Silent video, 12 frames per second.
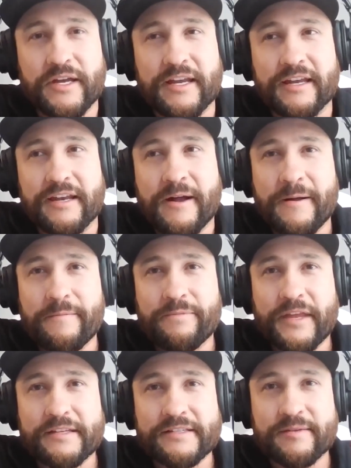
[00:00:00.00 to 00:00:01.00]
And
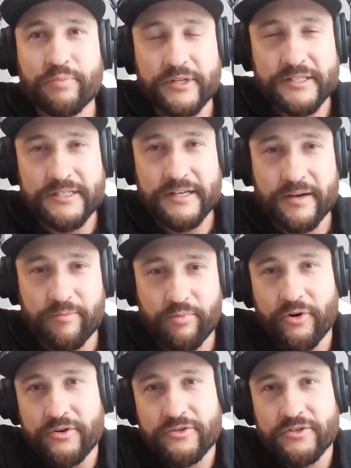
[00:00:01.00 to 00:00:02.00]
that simplistic
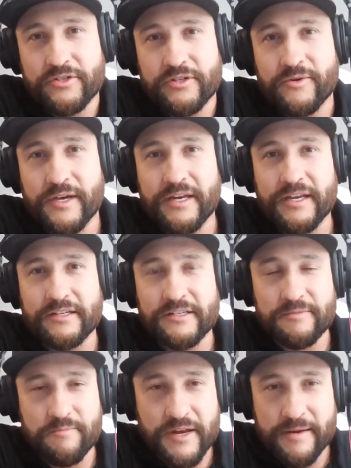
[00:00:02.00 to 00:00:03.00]
approach to it, it just
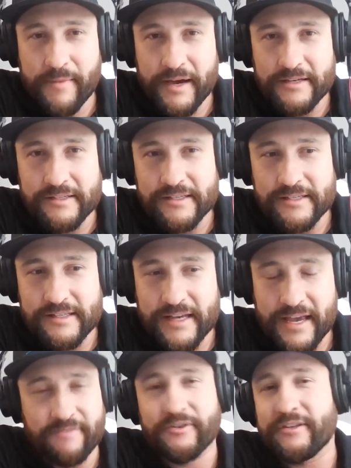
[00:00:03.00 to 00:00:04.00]
minimizes
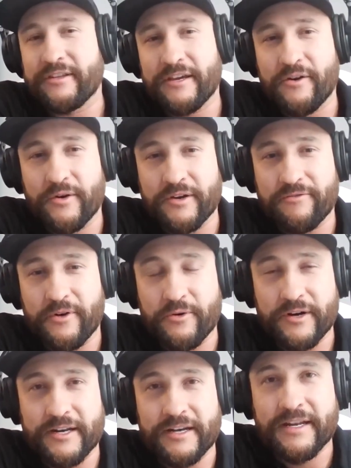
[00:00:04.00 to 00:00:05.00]
everything going
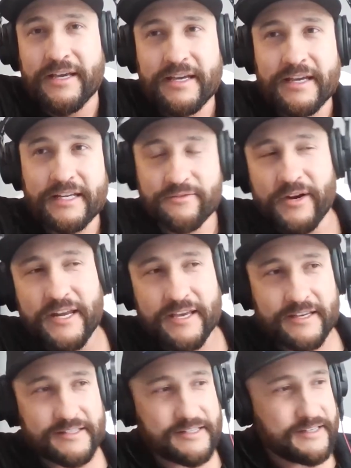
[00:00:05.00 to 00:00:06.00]
forward. And it's funny
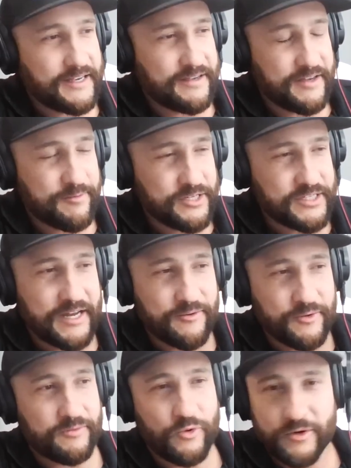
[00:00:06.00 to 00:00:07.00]
because I've been chatting
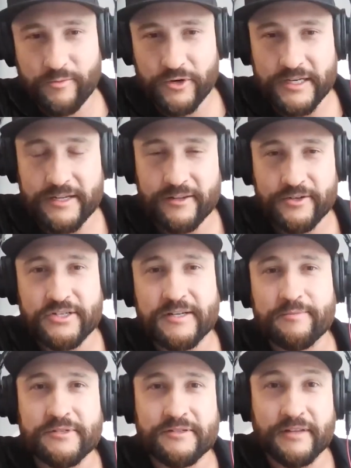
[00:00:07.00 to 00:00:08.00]
with more and more
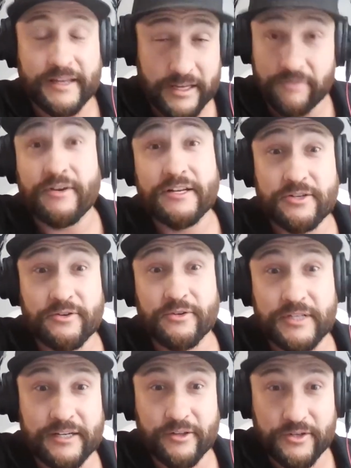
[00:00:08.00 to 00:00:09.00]
dealerships, like conventional
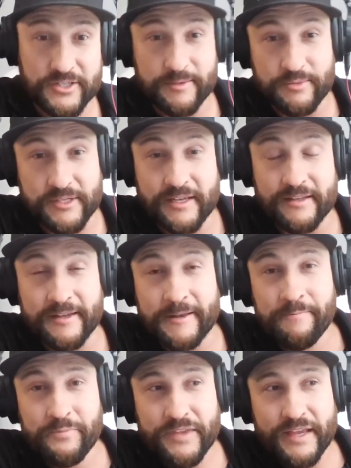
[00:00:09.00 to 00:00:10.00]
dealerships lately,
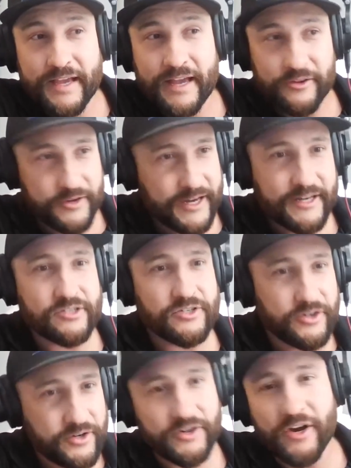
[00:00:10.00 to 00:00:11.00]
and they're kind of
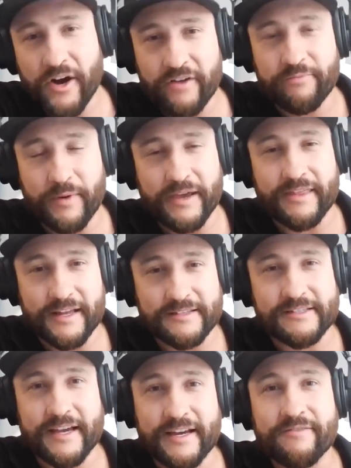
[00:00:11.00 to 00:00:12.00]
turned off by that
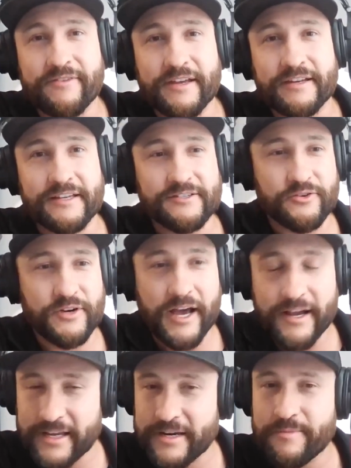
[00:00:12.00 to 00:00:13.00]
side of it because they're
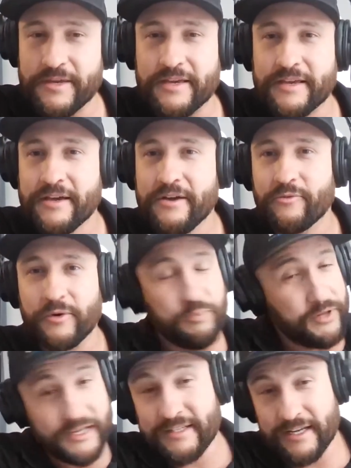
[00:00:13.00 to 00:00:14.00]
not going to be
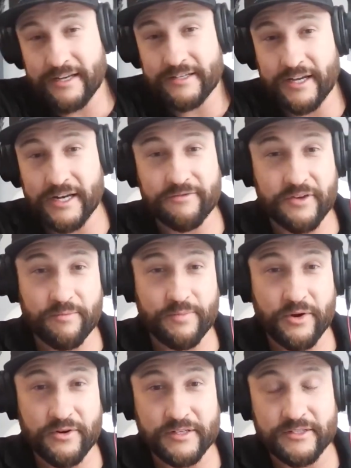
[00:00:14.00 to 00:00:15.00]
replacing a ton of
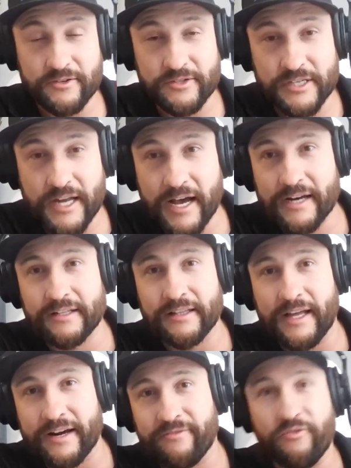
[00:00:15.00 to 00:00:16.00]
components. There's not a
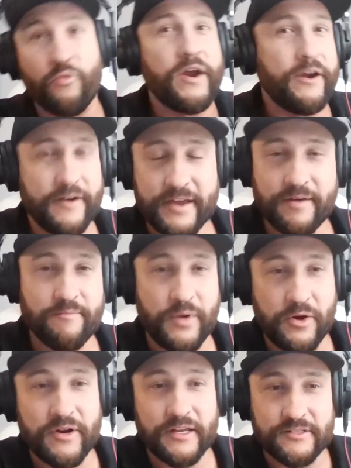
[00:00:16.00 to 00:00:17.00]
lot of wearing
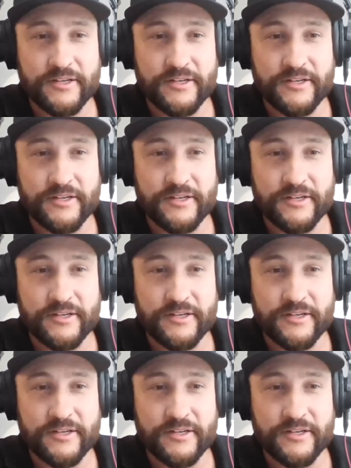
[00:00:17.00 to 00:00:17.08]
components.